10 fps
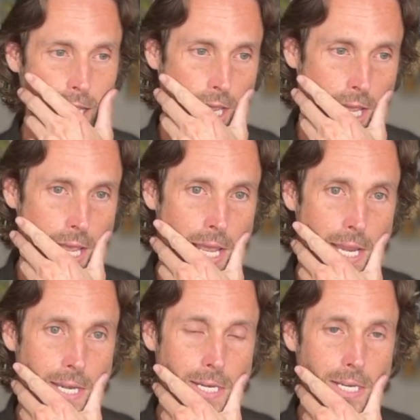
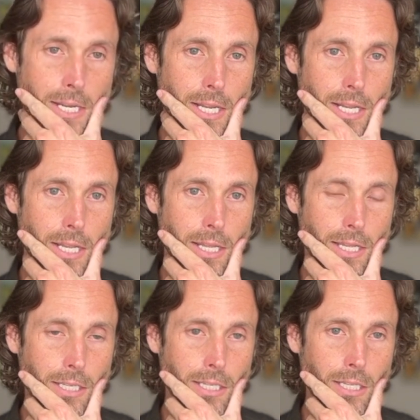And
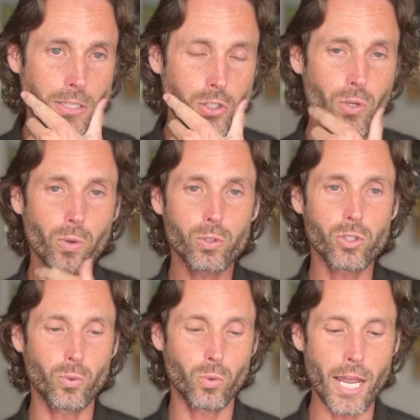
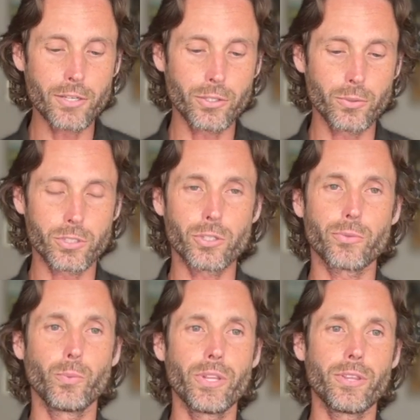so what I do is
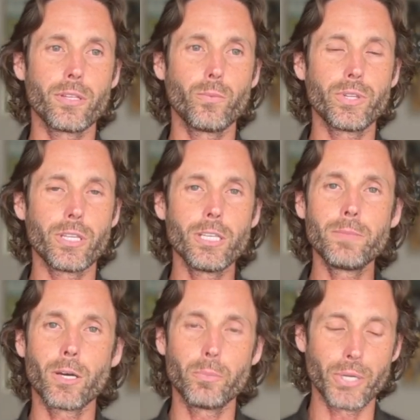with the
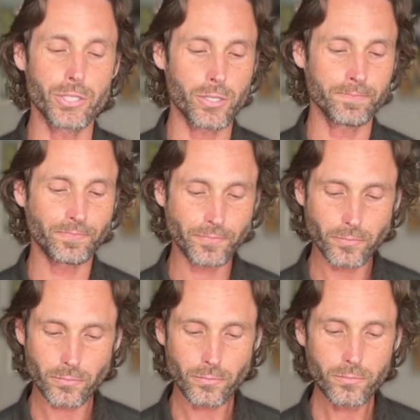email pitch,
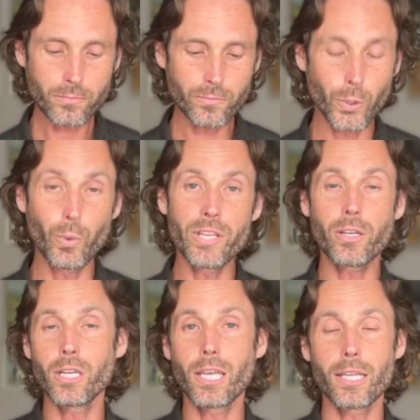the way you're
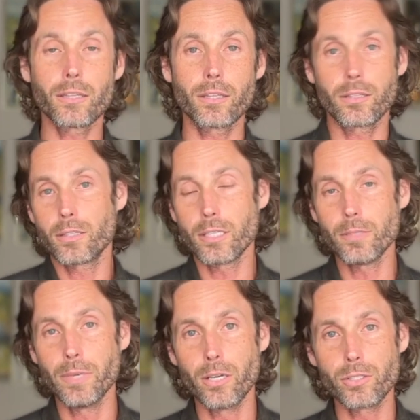going to get the
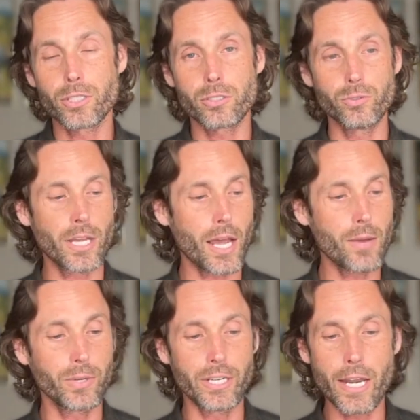emails is I
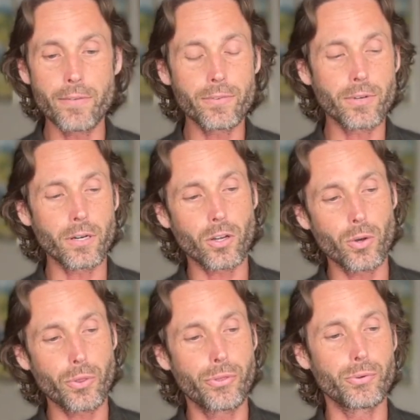would never go
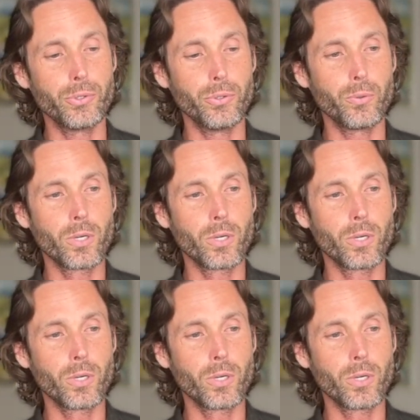through